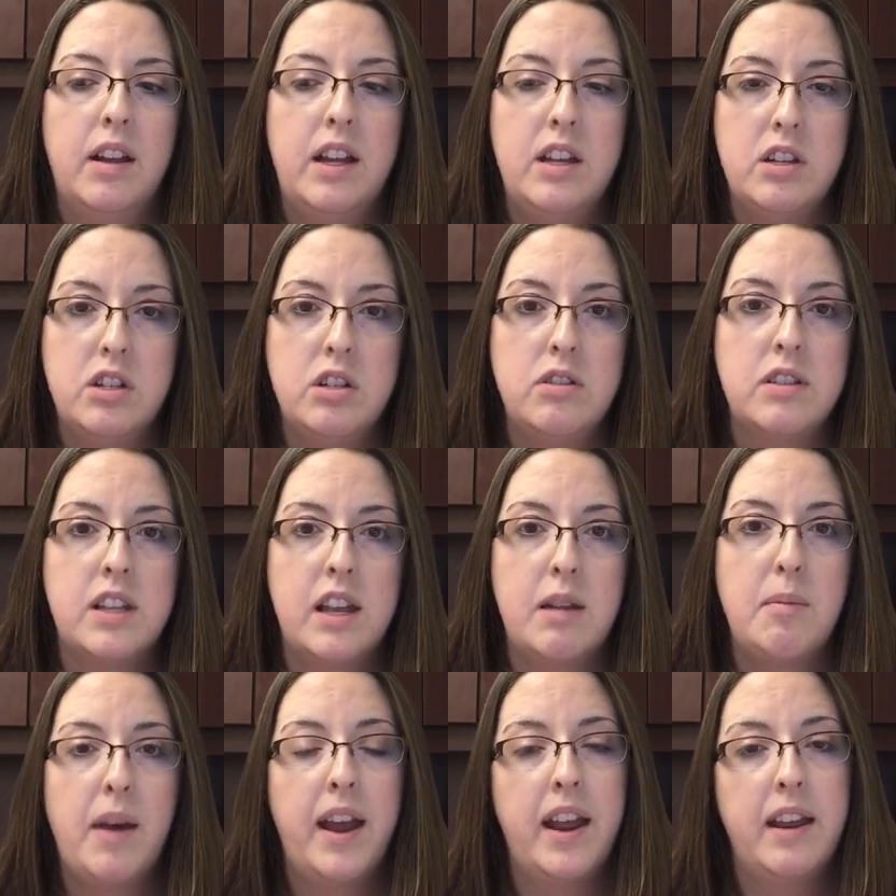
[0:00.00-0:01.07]
issues that
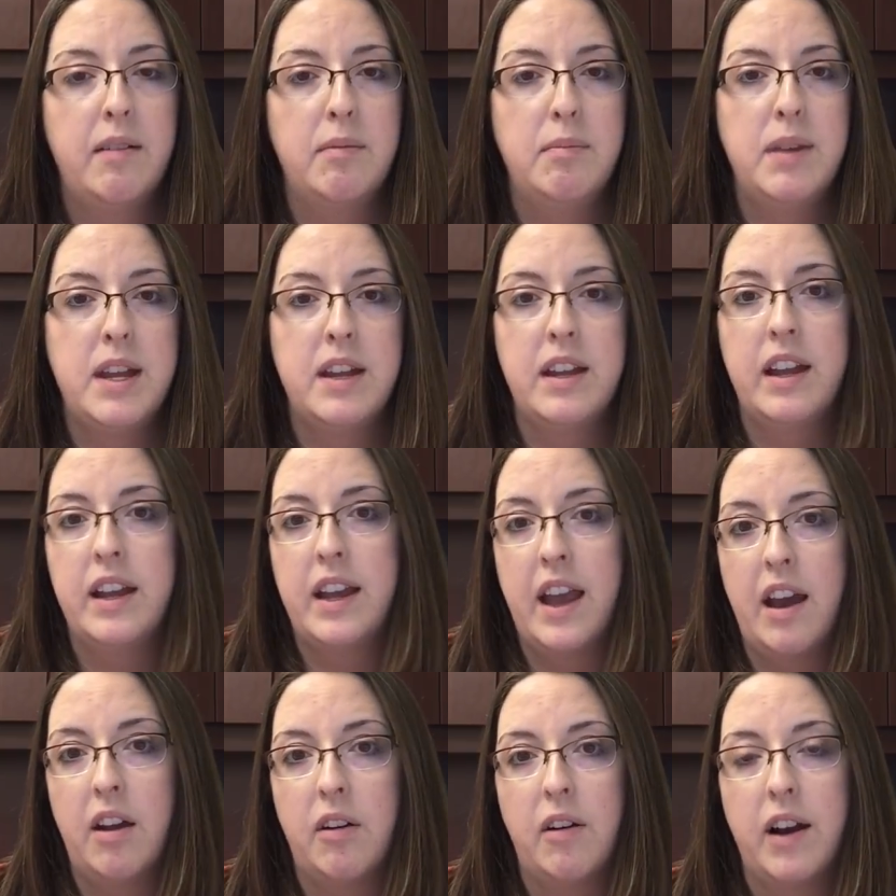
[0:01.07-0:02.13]
you might be
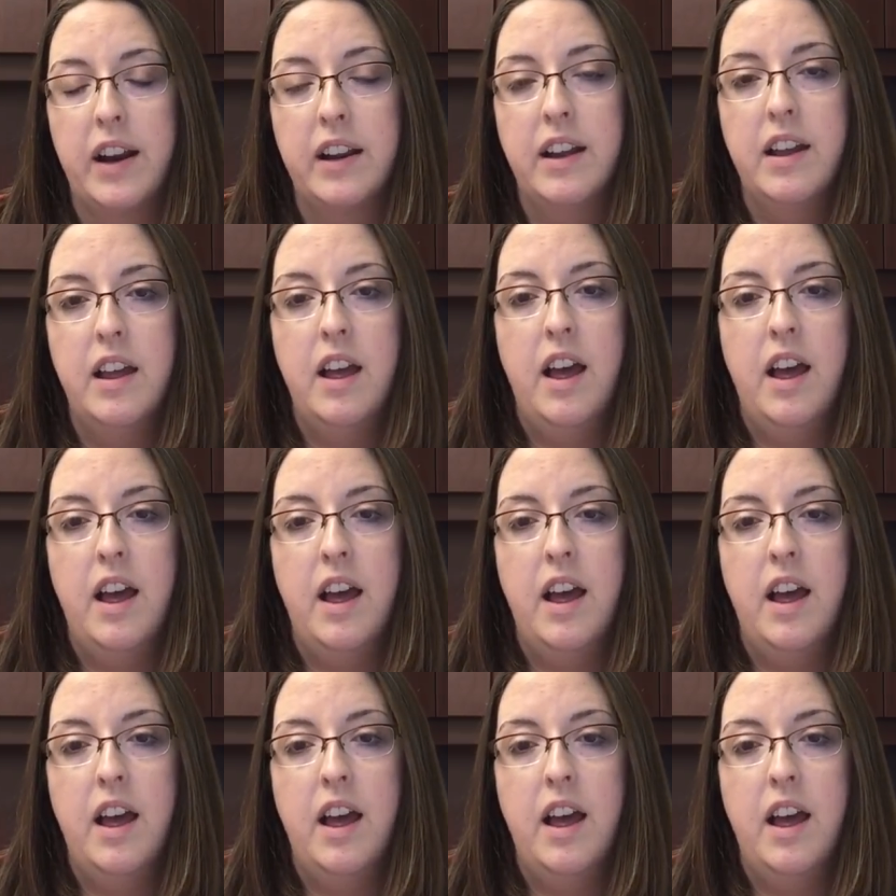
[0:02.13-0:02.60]
encountering.